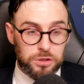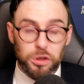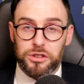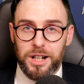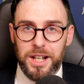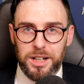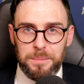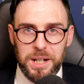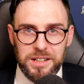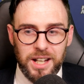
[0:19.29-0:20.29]
Just a little
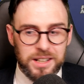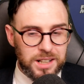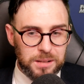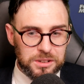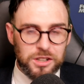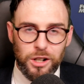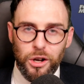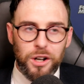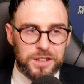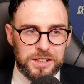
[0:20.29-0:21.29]
bit, yeah. You know, there's a
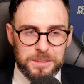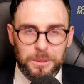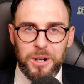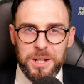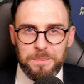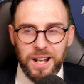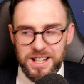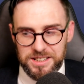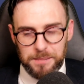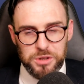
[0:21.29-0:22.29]
lot of disappointed
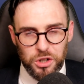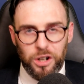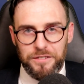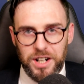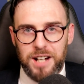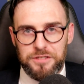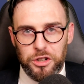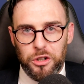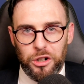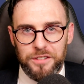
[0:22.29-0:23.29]
players, I'm sure, that I've
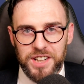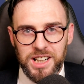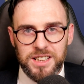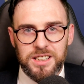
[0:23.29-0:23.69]
took over.